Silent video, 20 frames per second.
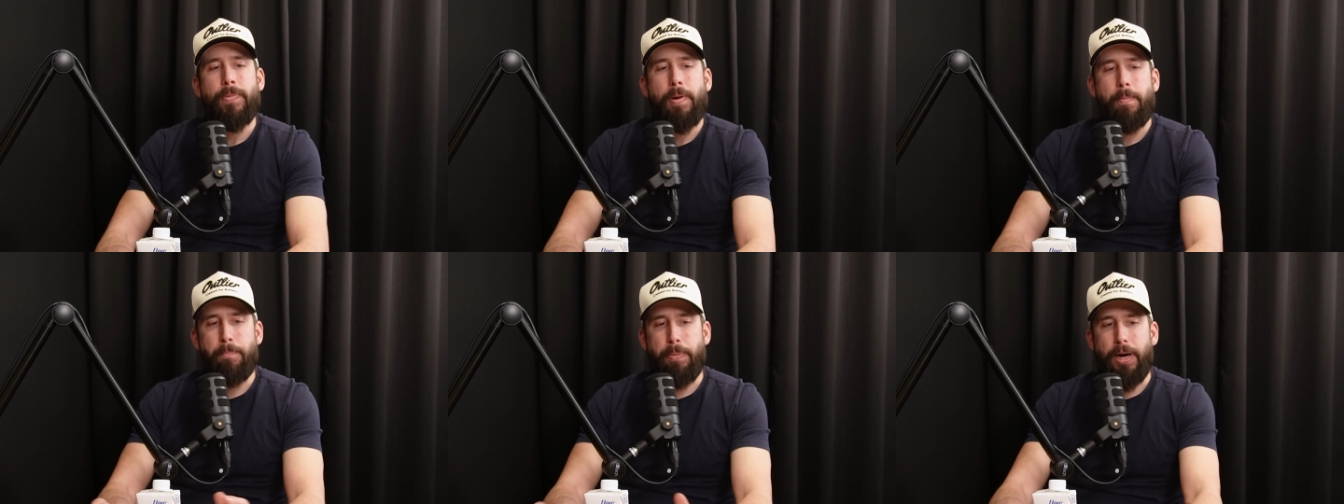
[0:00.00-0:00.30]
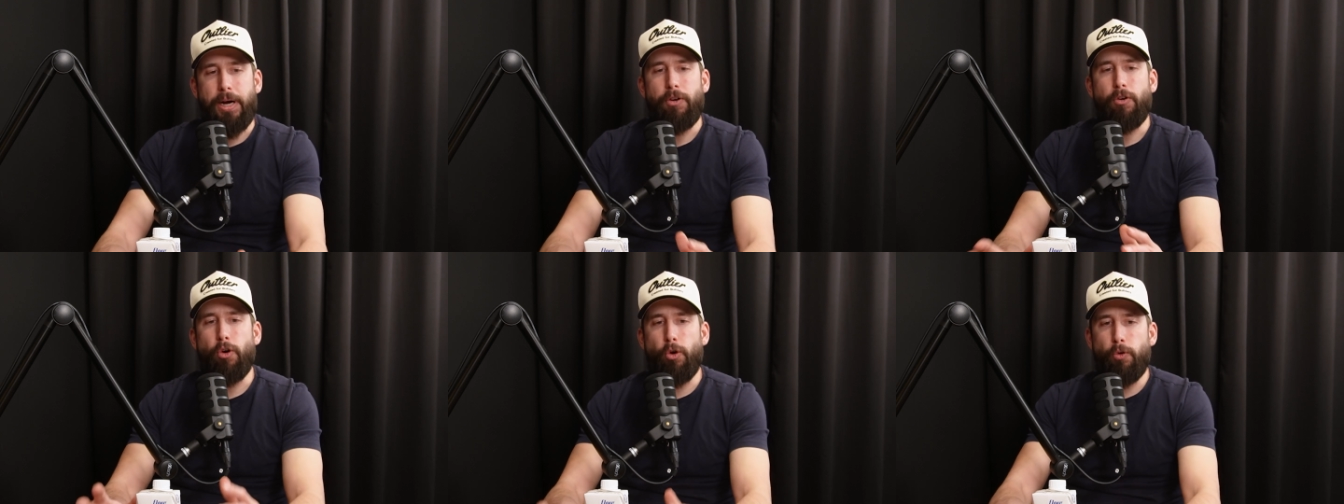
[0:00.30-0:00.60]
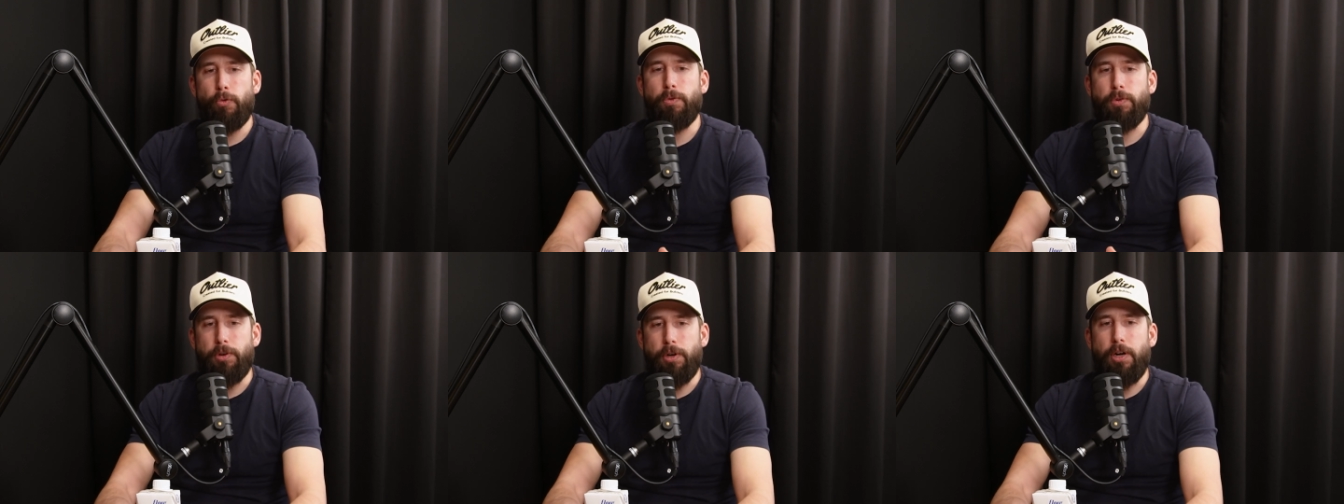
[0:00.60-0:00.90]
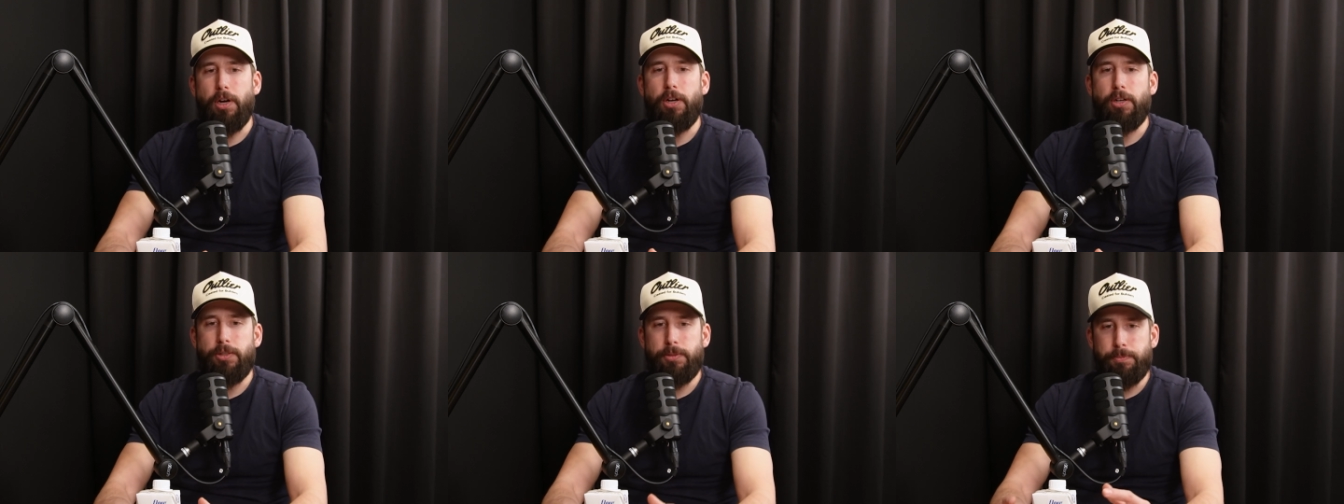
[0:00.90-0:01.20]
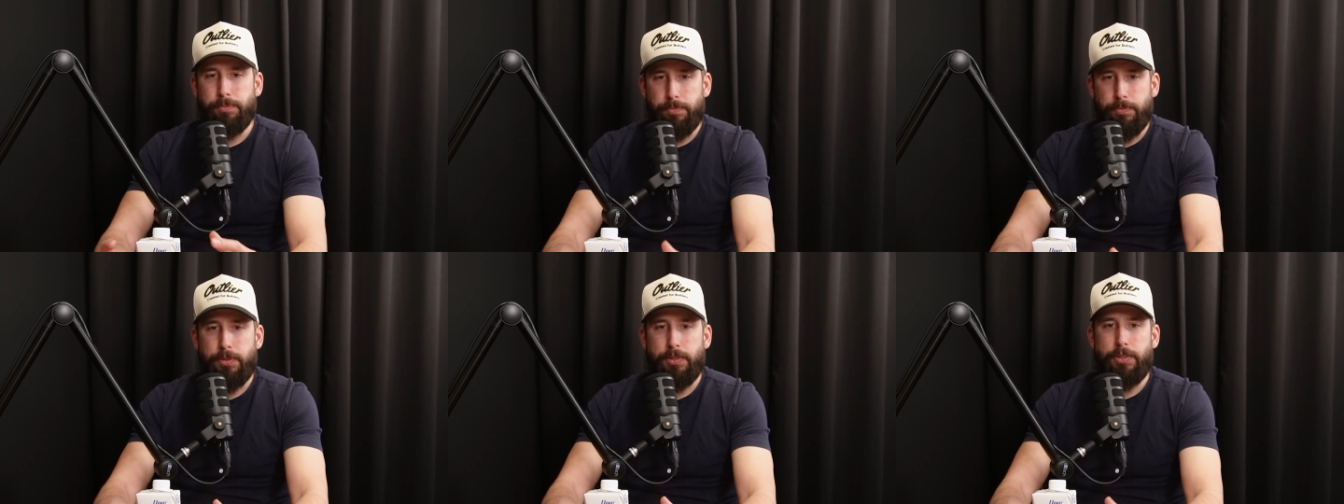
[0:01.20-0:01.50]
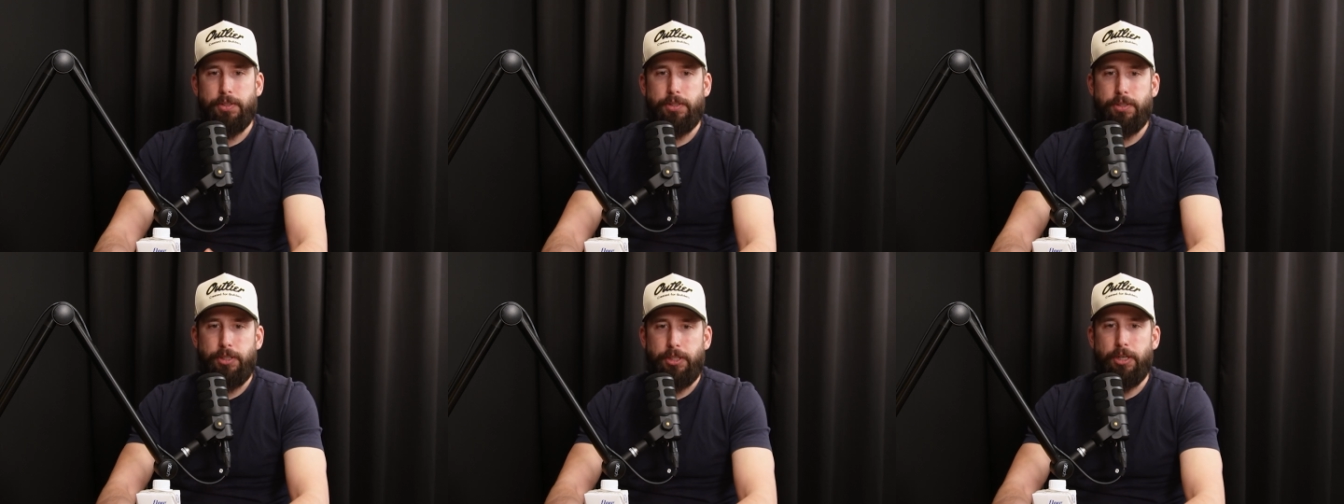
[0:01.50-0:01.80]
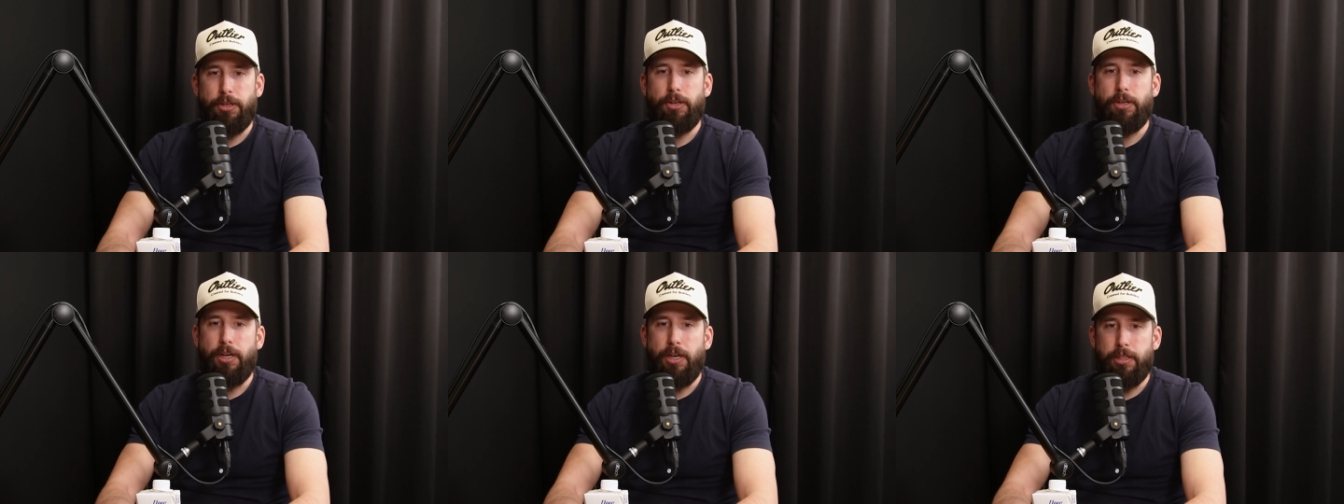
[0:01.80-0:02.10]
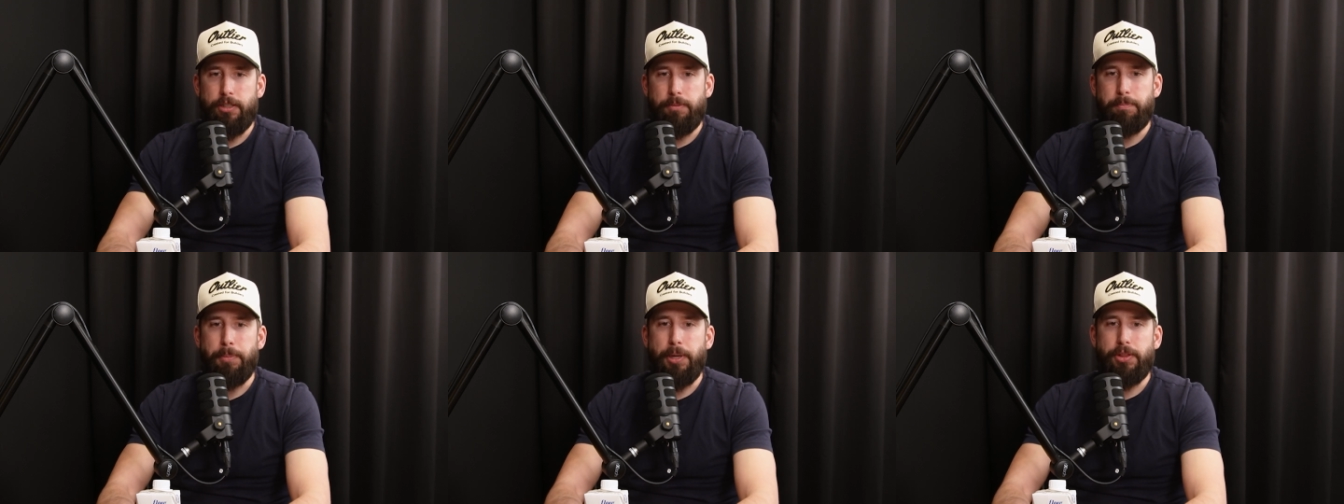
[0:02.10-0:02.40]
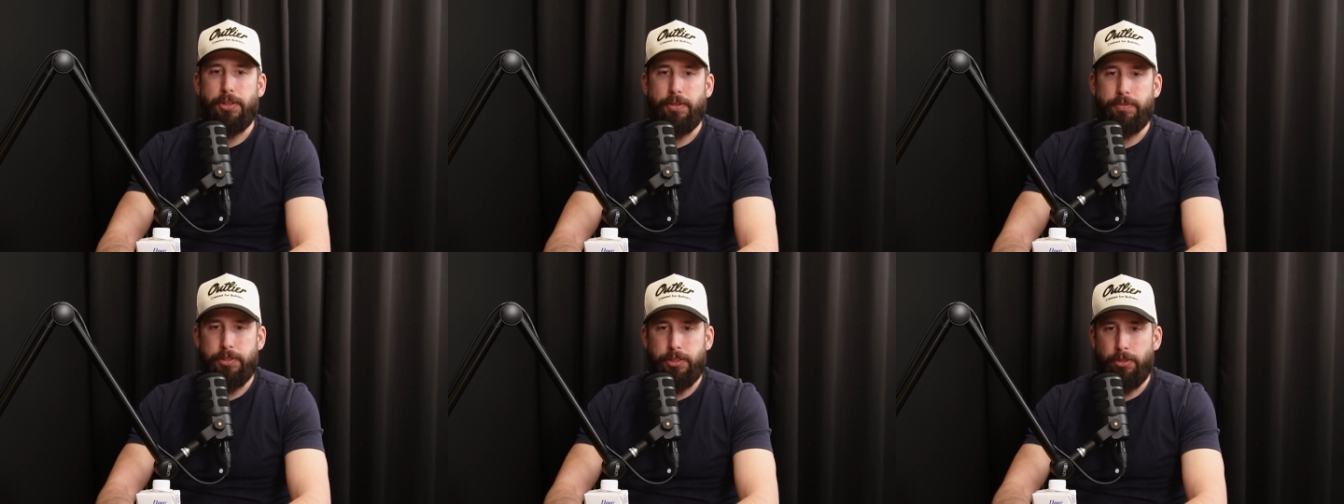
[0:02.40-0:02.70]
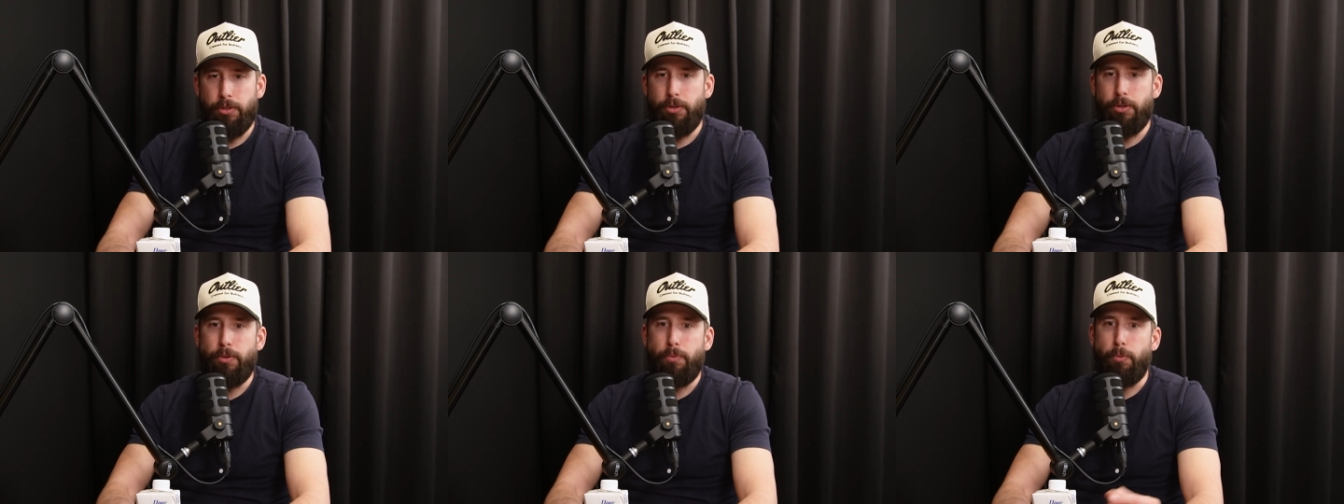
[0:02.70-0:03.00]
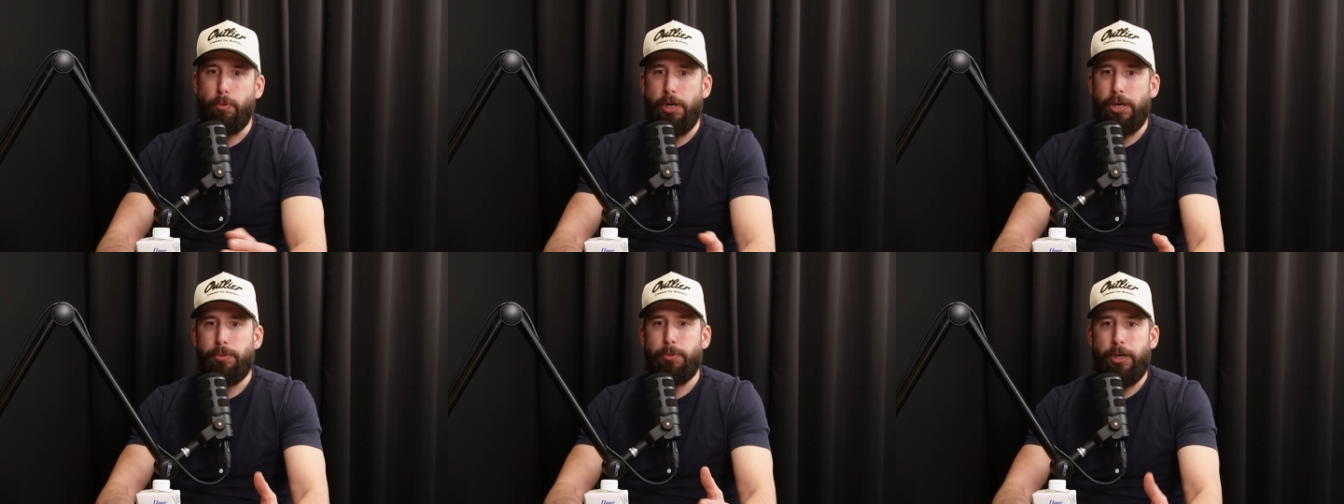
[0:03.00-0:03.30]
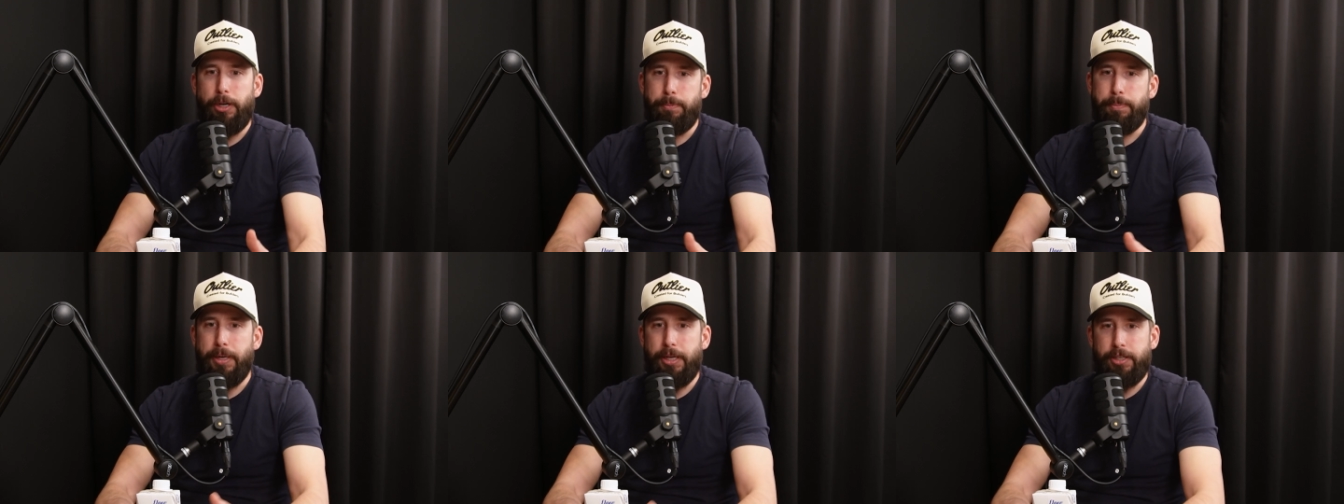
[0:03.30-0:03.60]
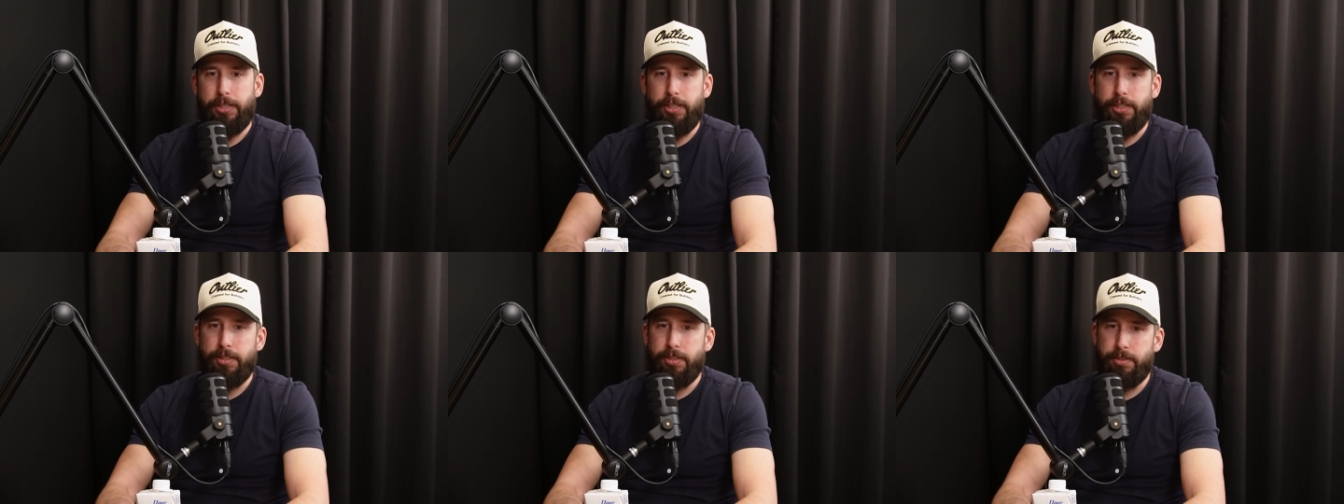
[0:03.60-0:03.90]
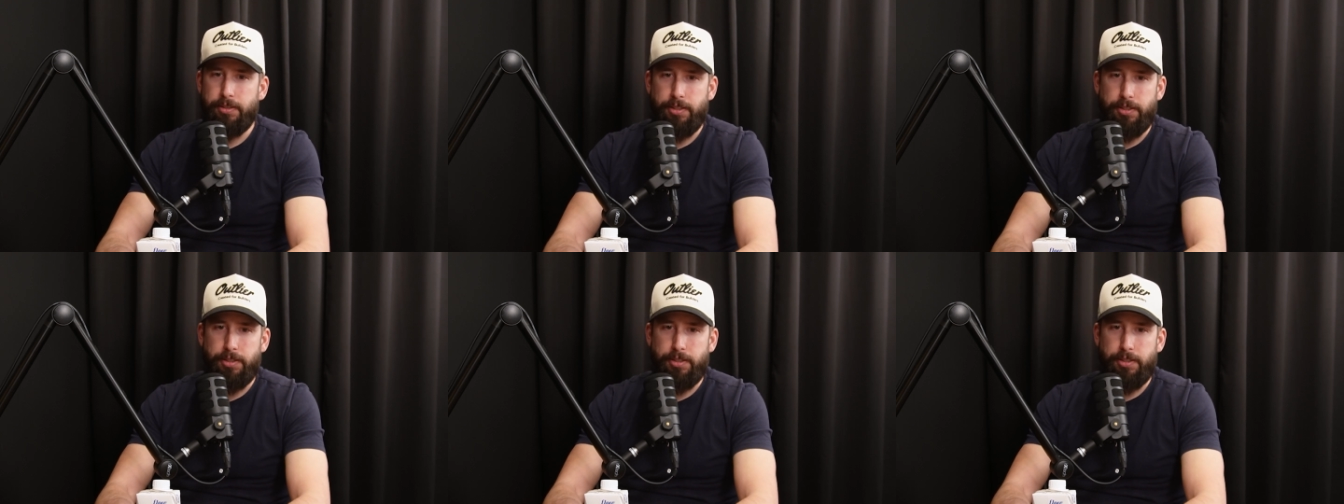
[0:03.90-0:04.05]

But overall, a month of as a whole, way, way better.